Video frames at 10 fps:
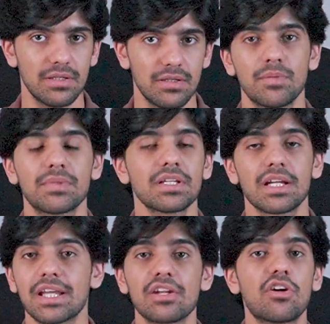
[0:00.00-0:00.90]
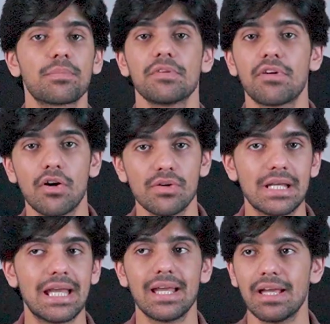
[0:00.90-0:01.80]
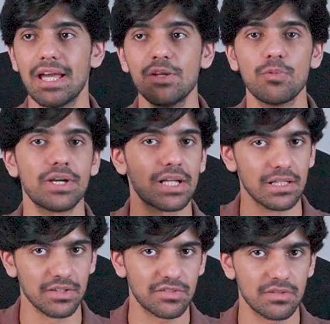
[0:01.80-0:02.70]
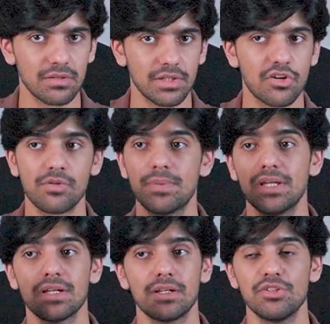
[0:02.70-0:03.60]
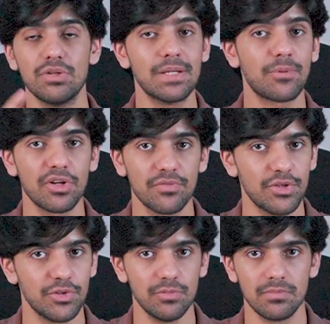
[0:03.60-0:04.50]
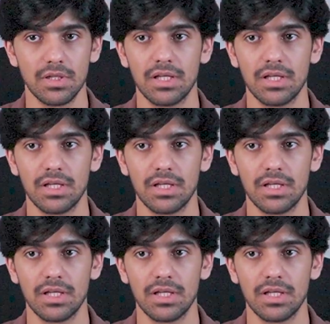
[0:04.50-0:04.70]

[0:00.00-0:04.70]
Something that cannot be found anywhere else. Could be a unique point of view,